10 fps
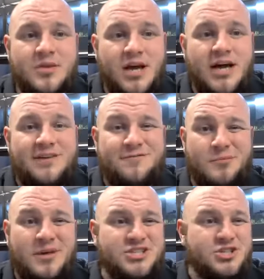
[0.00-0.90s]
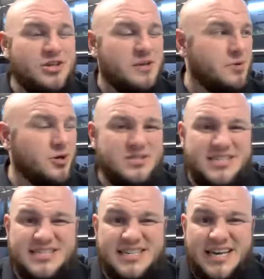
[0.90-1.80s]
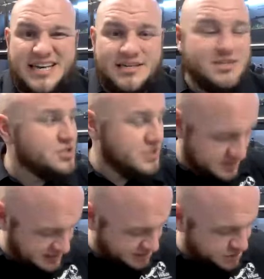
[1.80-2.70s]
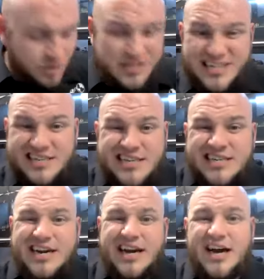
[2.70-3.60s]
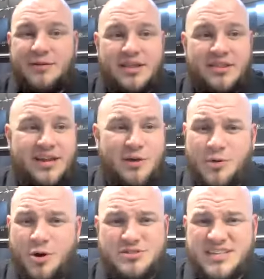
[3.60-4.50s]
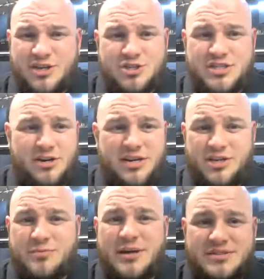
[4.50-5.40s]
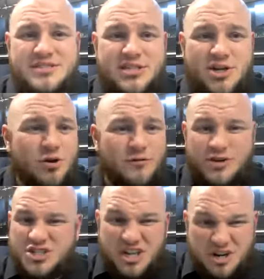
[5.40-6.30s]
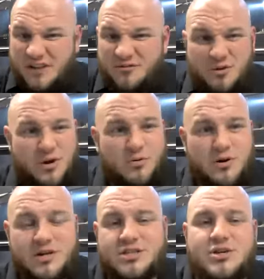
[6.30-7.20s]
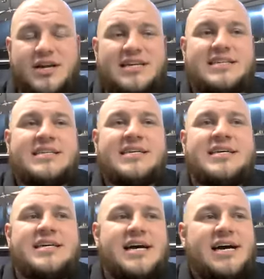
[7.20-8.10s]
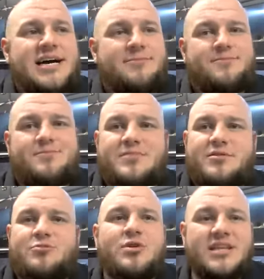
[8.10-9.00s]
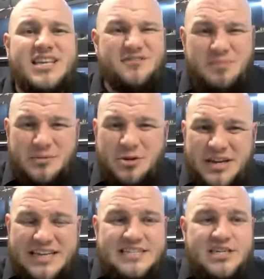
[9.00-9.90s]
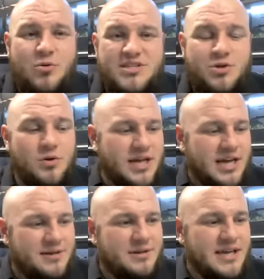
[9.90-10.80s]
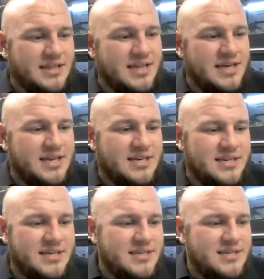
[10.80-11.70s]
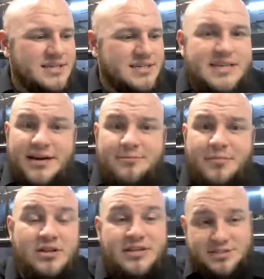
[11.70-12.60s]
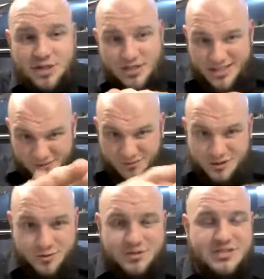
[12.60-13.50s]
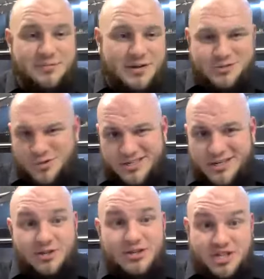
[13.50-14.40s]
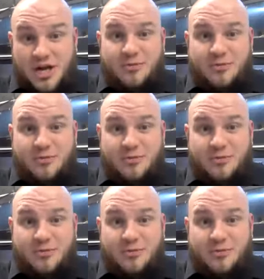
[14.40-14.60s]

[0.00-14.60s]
Information will get posted tonight. You should see it shortly. And then I'll post it. I'll share it. You'll be able to see it all over, share it everywhere. We're going to try and really give people an idea of what's going on. And then, yeah, sorry to let you finish what you're saying, but I just wanted to. That's good.